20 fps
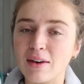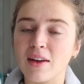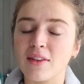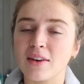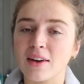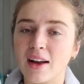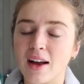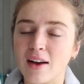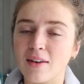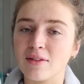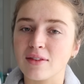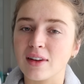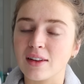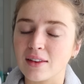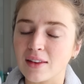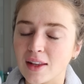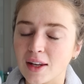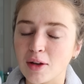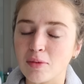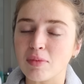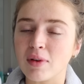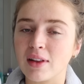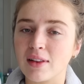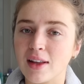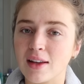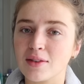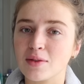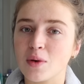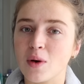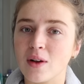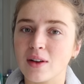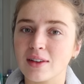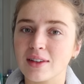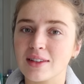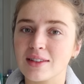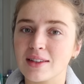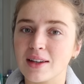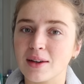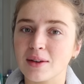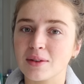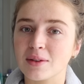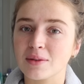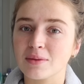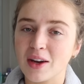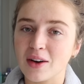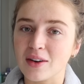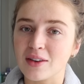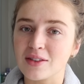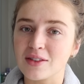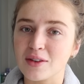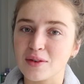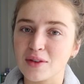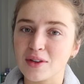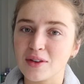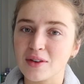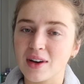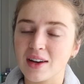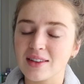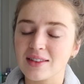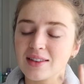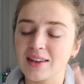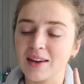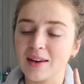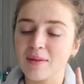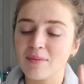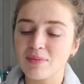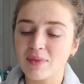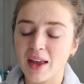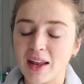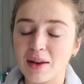rather have a little bit less quality sound. Curious to know what you guys think.